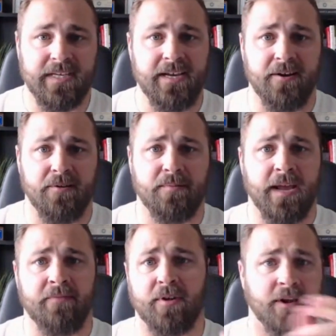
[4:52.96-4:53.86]
you know you
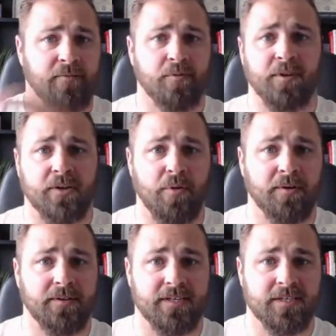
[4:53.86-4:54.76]
have a, you have a really
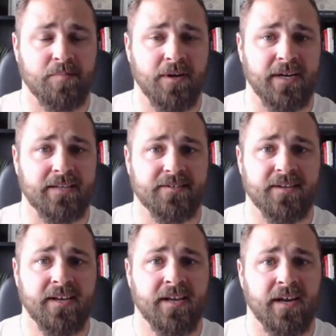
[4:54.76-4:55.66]
quality
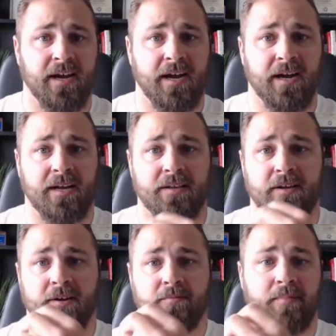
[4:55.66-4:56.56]
experience uh,
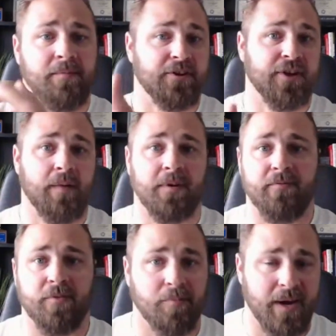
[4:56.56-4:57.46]
you know maybe shopping
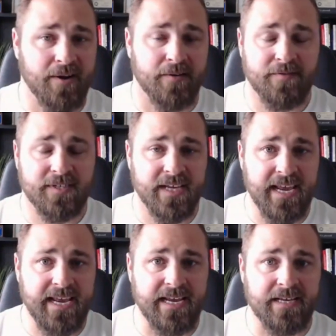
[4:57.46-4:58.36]
for a pair of
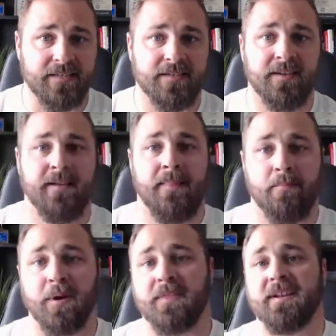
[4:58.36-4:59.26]
skis
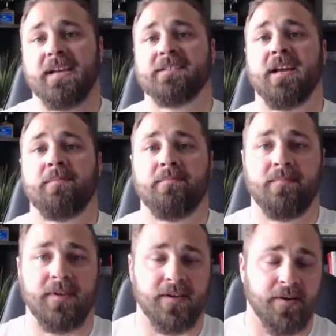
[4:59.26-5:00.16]
but the next
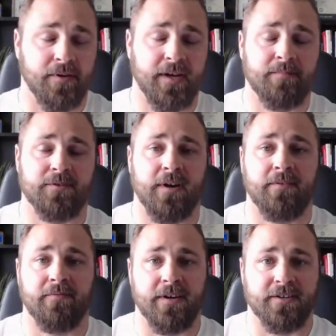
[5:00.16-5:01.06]
time you know it comes
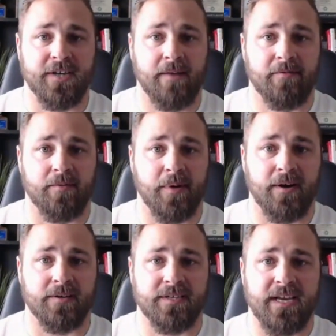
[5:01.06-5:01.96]
around for you to shop for a
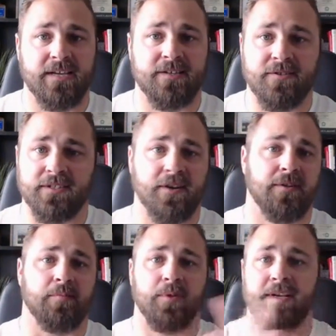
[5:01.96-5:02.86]
pair of skis you just go
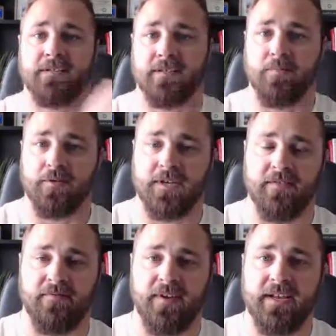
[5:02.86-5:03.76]
to the place that's most
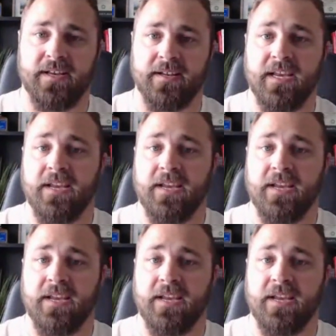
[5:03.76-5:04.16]
convenient